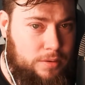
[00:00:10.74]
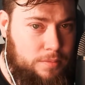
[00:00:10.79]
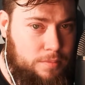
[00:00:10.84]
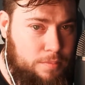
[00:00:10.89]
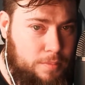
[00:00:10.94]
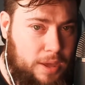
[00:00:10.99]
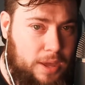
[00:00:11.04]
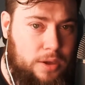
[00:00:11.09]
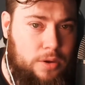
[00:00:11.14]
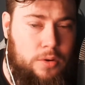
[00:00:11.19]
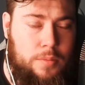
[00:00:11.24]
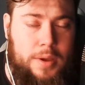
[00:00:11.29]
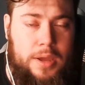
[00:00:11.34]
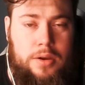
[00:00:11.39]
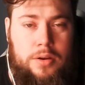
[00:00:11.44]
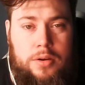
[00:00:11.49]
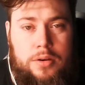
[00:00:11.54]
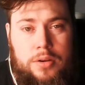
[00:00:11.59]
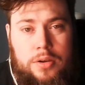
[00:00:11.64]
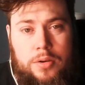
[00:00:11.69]
may or may
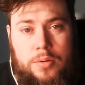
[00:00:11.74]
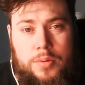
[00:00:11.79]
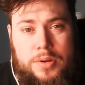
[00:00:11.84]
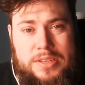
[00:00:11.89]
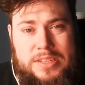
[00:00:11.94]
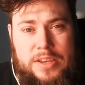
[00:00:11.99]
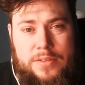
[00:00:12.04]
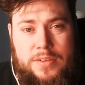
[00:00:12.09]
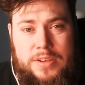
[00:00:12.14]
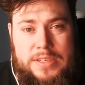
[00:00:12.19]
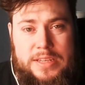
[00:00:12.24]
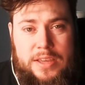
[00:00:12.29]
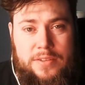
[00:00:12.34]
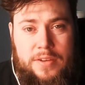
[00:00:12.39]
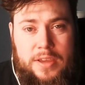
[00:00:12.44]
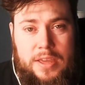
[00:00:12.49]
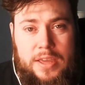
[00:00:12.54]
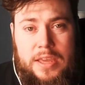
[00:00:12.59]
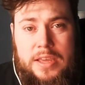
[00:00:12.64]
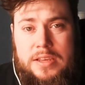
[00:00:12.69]
not know what
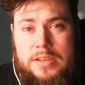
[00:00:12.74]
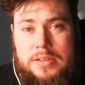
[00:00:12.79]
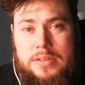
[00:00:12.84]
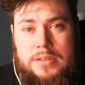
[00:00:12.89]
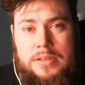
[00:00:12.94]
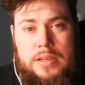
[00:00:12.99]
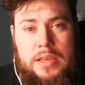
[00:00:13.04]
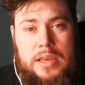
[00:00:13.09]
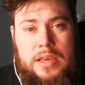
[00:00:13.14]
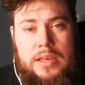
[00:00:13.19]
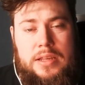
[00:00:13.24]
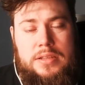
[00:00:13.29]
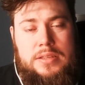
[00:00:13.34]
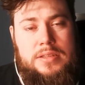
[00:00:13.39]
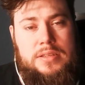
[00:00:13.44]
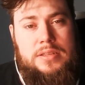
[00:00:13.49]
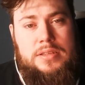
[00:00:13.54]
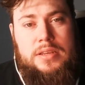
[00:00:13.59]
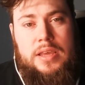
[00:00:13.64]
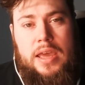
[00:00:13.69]
7TV is.
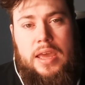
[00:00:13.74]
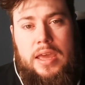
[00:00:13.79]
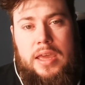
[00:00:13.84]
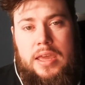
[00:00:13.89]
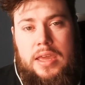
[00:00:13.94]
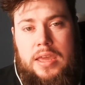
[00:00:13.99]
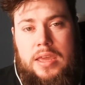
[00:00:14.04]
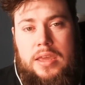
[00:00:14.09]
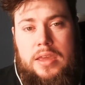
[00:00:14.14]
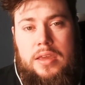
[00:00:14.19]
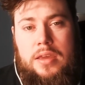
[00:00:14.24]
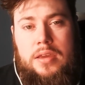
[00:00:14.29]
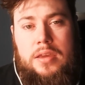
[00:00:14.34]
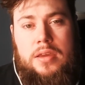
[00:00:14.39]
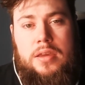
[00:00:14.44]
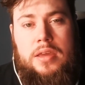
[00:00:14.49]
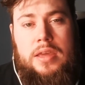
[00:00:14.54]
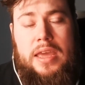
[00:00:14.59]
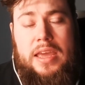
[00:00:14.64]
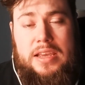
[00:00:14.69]
It's a
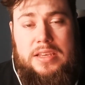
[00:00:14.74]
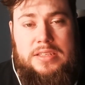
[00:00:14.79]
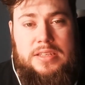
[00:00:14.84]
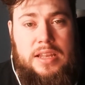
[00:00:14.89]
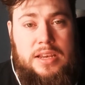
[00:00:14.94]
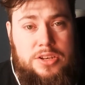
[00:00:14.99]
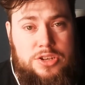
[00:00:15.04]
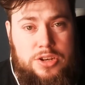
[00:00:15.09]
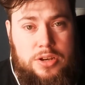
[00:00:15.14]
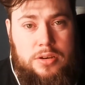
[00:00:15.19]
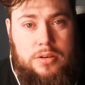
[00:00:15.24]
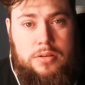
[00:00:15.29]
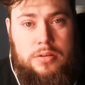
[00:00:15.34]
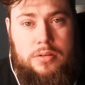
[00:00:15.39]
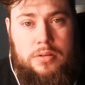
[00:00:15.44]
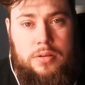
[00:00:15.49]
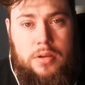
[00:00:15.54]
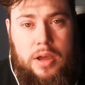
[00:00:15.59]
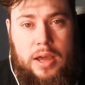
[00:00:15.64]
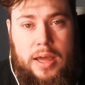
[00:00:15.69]
extension
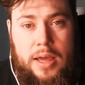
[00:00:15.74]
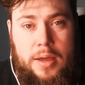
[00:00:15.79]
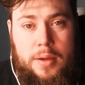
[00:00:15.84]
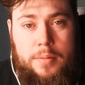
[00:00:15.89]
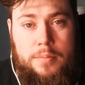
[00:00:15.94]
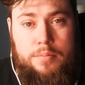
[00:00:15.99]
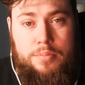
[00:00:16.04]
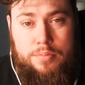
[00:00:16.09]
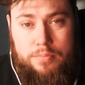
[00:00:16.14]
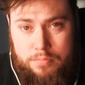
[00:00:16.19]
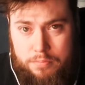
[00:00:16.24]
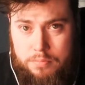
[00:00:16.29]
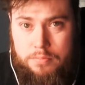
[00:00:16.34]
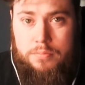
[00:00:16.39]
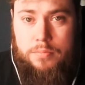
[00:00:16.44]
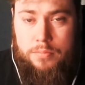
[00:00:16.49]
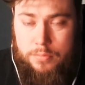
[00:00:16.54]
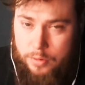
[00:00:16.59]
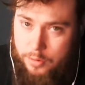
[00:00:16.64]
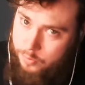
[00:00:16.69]
um,
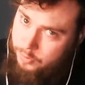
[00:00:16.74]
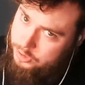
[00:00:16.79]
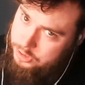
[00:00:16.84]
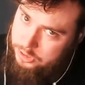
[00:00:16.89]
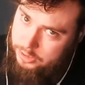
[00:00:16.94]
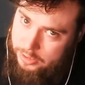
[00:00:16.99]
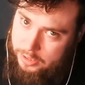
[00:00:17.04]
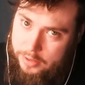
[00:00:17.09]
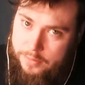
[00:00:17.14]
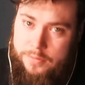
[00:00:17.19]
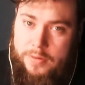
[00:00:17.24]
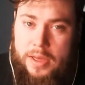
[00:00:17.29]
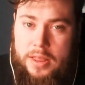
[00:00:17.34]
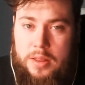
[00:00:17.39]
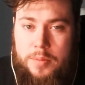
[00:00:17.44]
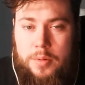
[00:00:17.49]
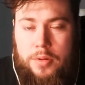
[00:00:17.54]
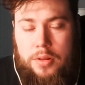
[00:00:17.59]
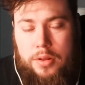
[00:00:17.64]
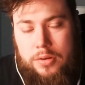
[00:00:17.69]
originally
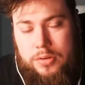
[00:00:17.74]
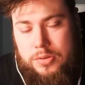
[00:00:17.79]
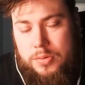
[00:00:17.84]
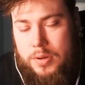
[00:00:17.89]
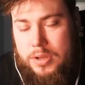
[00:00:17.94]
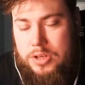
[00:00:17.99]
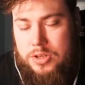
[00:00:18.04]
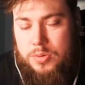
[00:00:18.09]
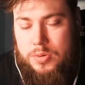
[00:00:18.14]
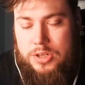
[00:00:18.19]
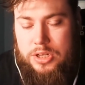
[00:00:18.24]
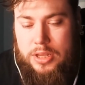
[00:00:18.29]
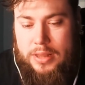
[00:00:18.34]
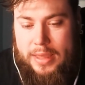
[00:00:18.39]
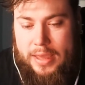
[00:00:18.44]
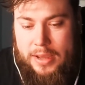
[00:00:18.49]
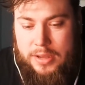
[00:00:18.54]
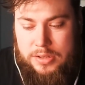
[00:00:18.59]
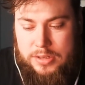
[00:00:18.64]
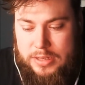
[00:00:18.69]
available on Twitch, which
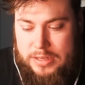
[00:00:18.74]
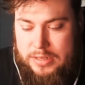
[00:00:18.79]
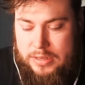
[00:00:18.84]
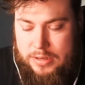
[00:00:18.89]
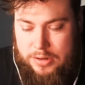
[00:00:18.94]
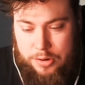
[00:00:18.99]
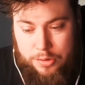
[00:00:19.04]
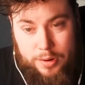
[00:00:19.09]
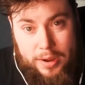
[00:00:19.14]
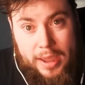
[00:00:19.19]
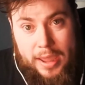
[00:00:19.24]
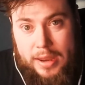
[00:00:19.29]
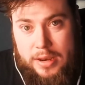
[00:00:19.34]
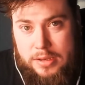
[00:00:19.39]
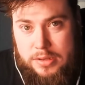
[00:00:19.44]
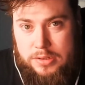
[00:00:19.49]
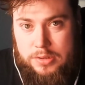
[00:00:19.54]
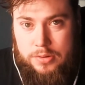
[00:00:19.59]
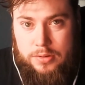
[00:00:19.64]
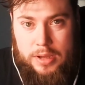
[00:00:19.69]
allows
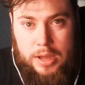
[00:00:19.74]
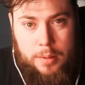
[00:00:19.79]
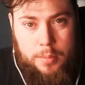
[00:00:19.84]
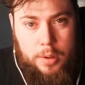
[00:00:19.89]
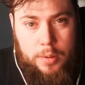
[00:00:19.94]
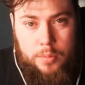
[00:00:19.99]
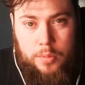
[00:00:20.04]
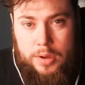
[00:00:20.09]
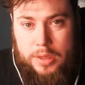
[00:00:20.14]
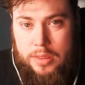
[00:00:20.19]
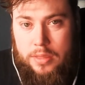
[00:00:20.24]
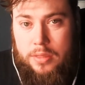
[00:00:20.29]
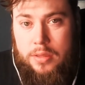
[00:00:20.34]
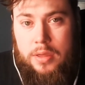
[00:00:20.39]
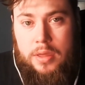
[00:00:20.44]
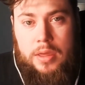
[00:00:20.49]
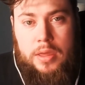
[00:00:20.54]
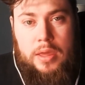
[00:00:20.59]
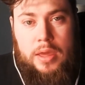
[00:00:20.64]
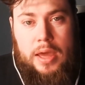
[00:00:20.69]
creators to come up with
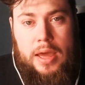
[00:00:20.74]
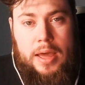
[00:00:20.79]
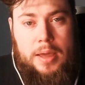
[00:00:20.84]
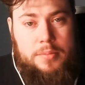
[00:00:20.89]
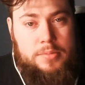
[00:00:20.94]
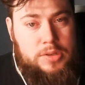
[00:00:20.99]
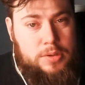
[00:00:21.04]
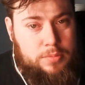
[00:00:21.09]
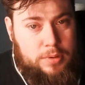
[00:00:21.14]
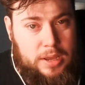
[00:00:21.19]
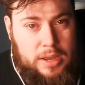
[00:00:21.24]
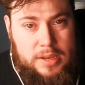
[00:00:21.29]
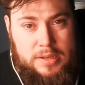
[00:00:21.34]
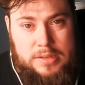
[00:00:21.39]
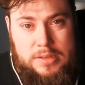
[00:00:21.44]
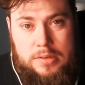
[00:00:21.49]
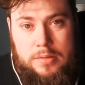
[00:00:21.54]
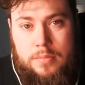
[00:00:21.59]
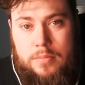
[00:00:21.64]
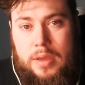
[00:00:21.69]
um, some
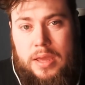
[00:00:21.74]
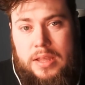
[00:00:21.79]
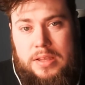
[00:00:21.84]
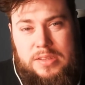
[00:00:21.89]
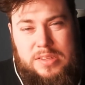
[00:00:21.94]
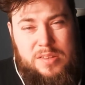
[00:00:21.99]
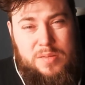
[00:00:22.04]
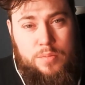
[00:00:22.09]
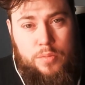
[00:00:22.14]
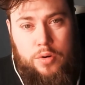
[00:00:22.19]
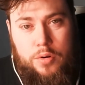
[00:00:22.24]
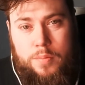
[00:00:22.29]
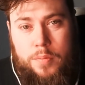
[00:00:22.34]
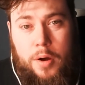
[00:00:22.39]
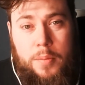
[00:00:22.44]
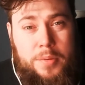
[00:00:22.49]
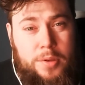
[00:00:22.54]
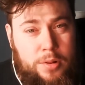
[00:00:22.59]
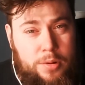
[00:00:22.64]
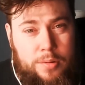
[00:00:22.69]
custom and some more
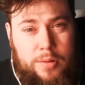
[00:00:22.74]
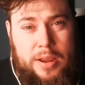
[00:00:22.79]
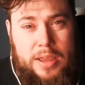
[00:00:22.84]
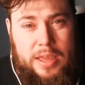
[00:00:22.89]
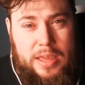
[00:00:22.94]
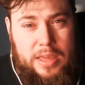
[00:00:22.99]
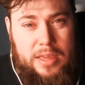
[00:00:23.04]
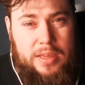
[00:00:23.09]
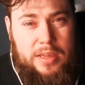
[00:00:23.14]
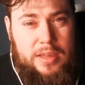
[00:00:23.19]
popular uh,